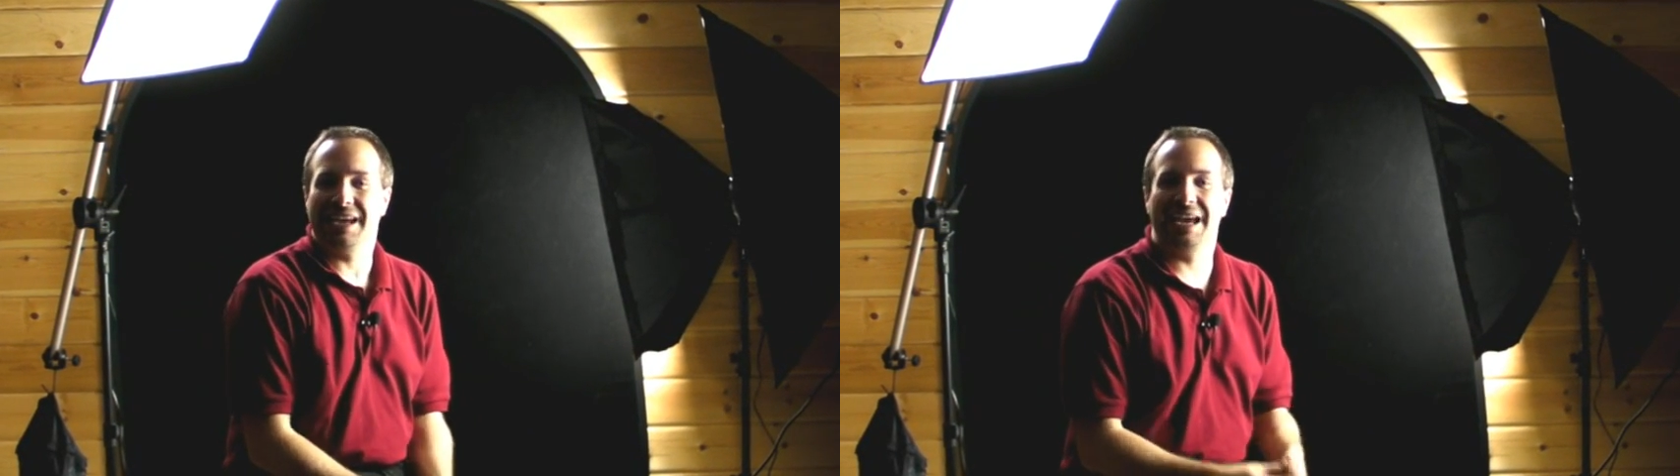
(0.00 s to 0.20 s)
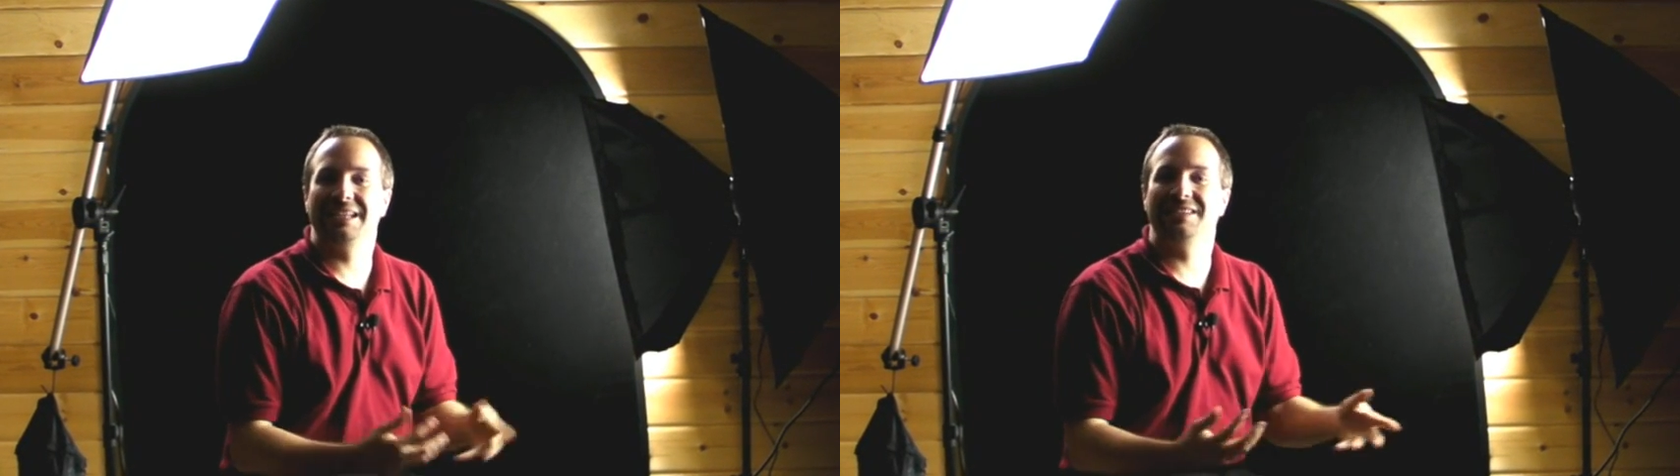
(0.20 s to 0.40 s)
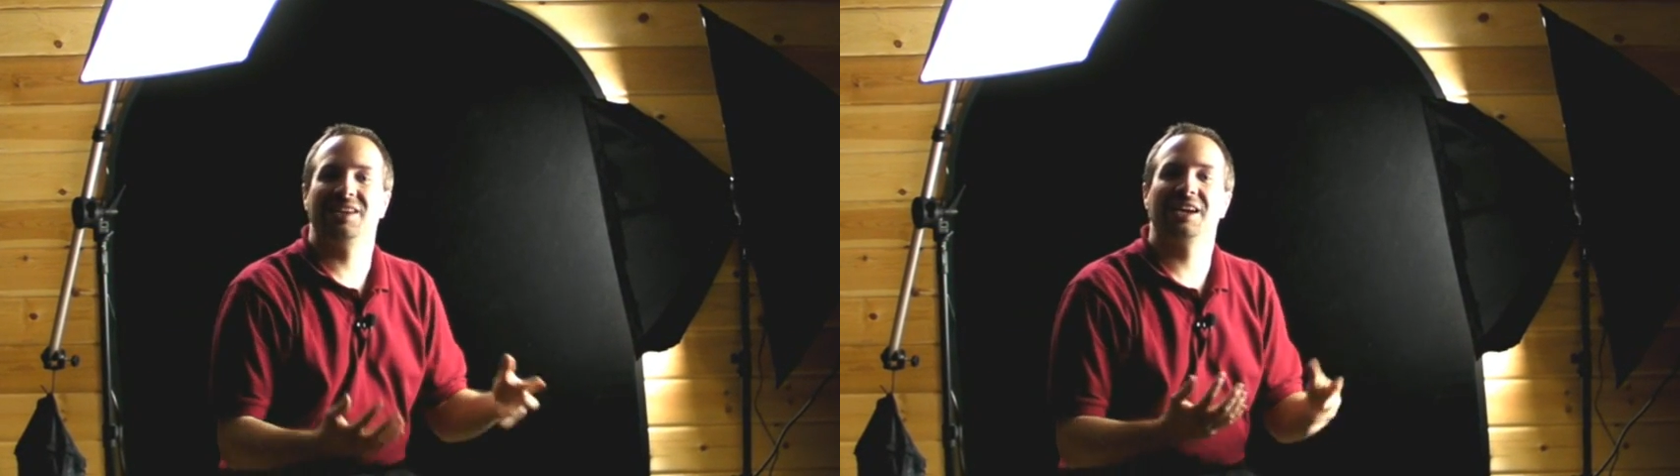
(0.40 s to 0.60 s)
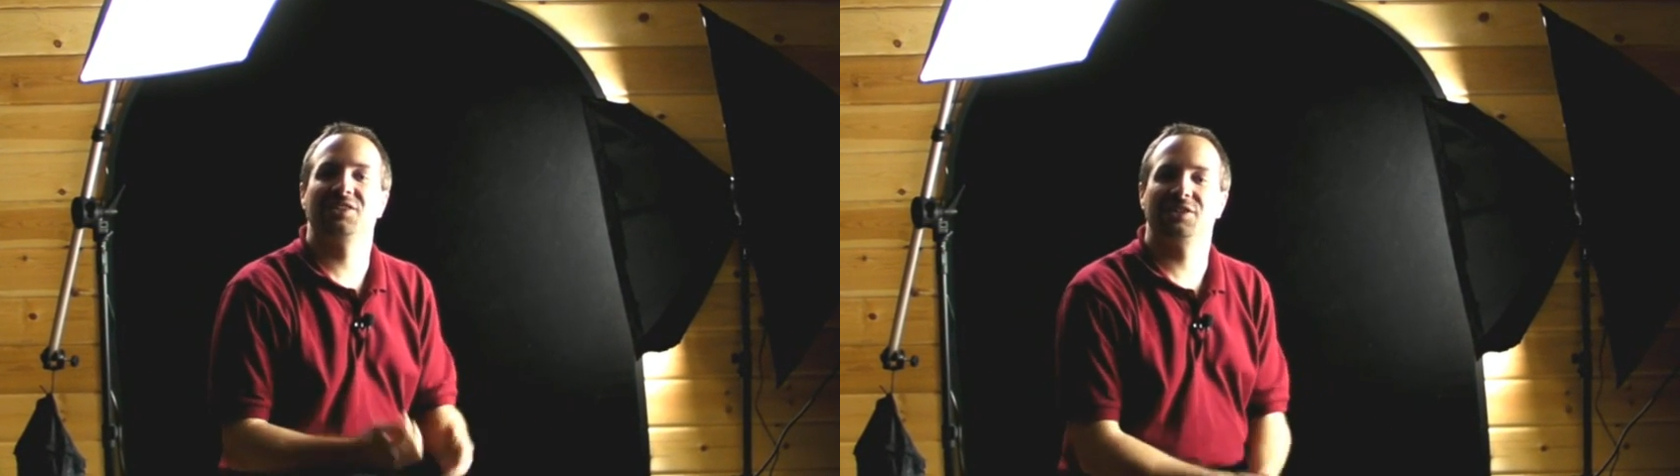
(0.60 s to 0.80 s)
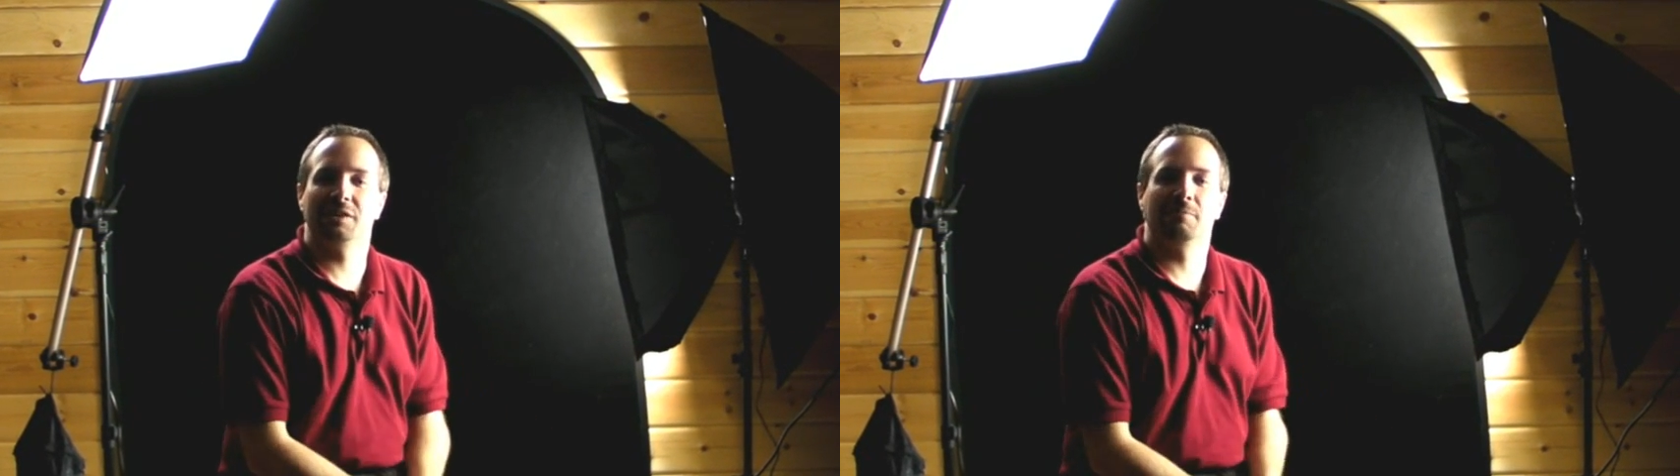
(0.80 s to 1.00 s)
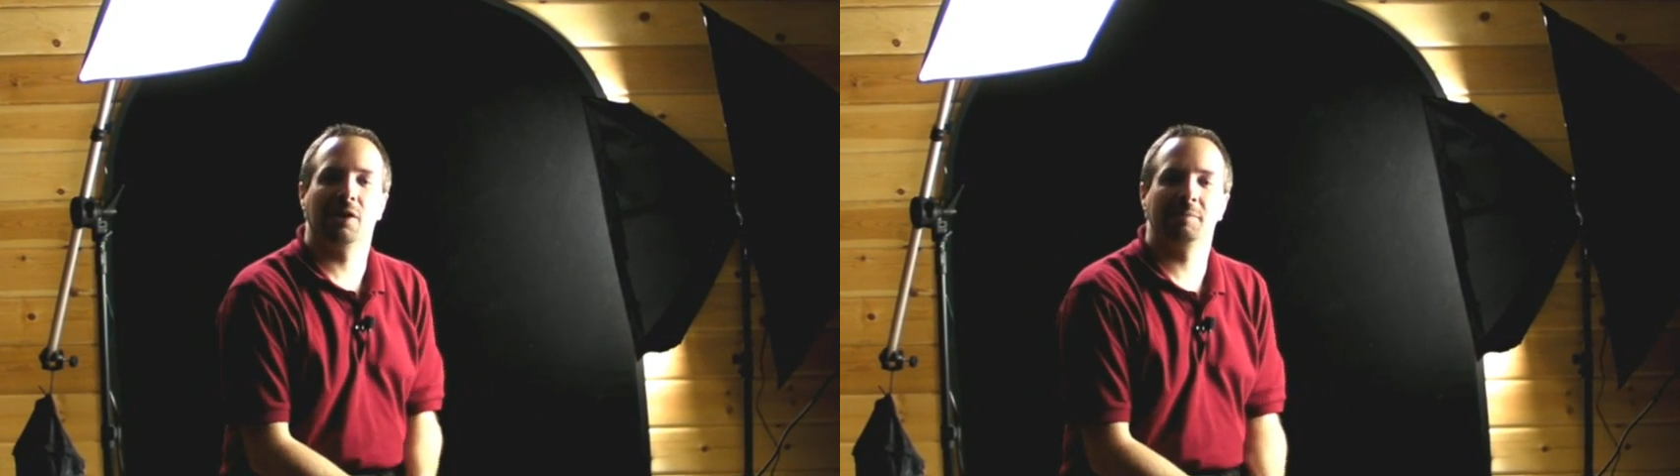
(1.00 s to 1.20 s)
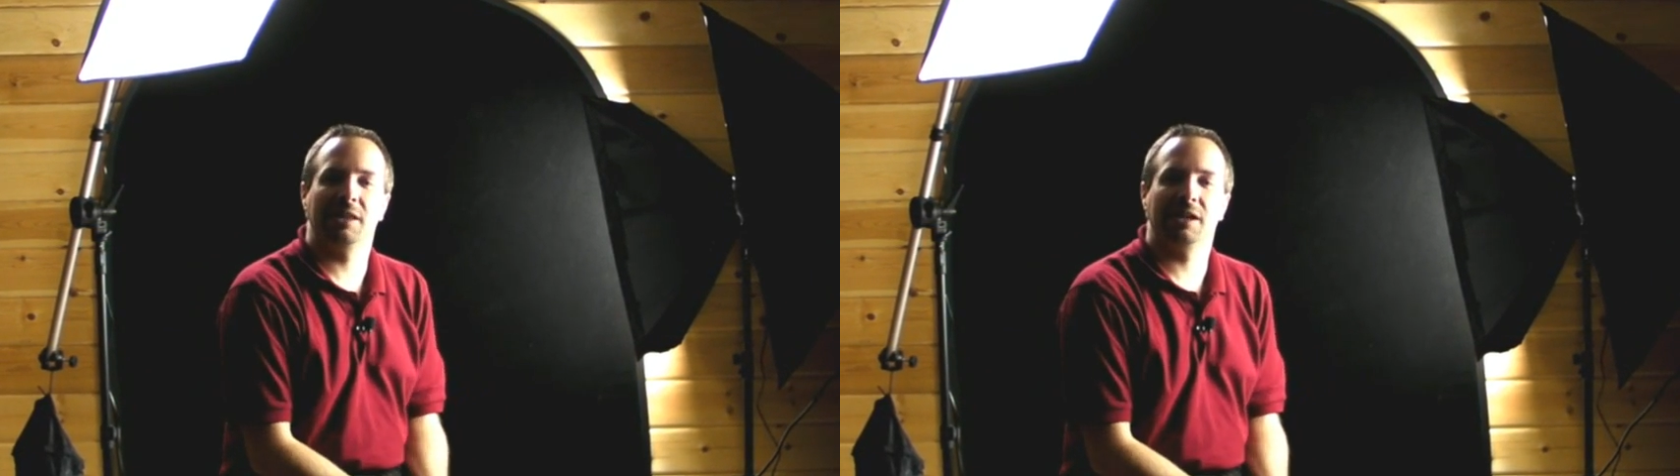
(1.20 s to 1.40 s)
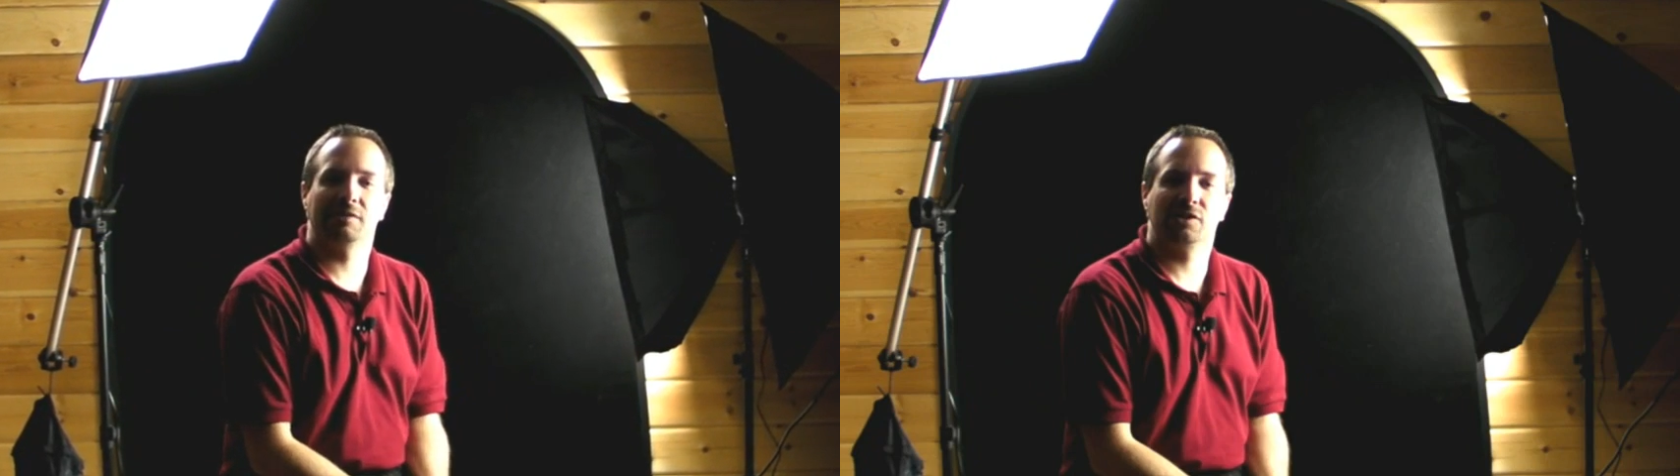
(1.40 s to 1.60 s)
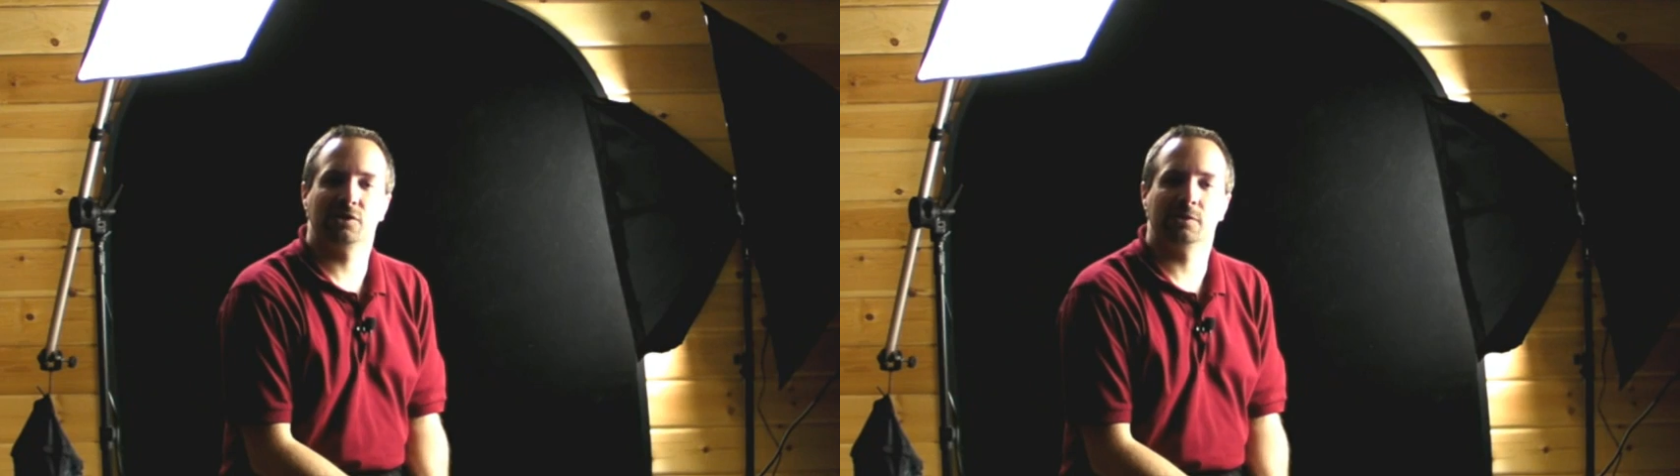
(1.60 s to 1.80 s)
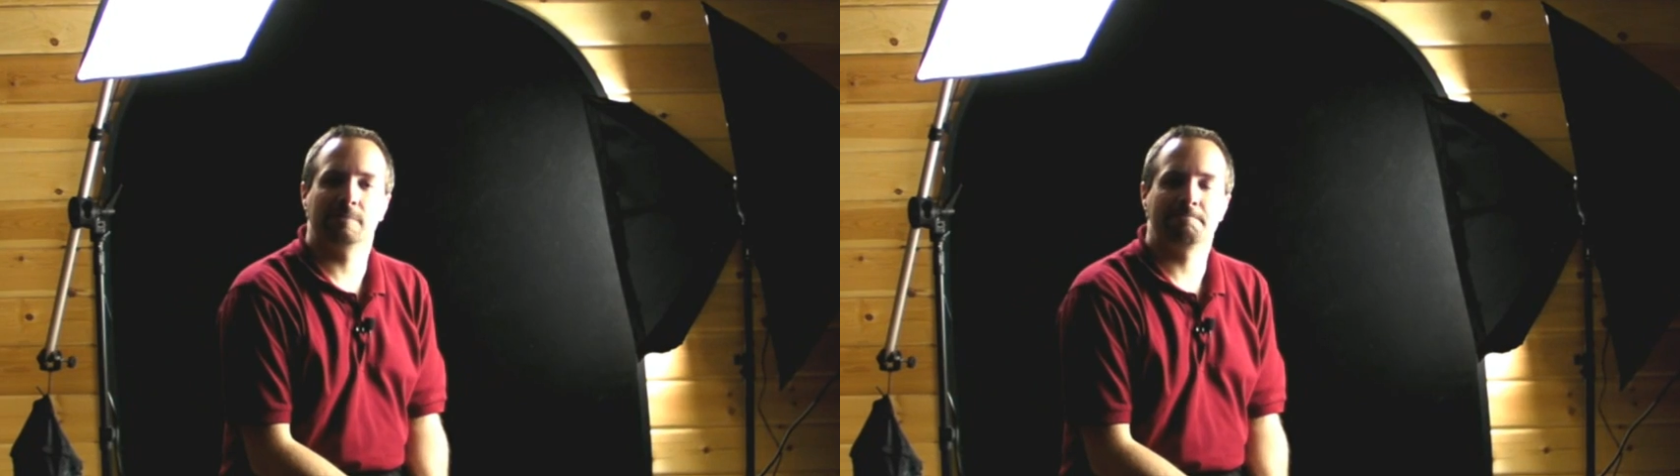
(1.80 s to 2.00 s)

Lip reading: any texture that might be there at all.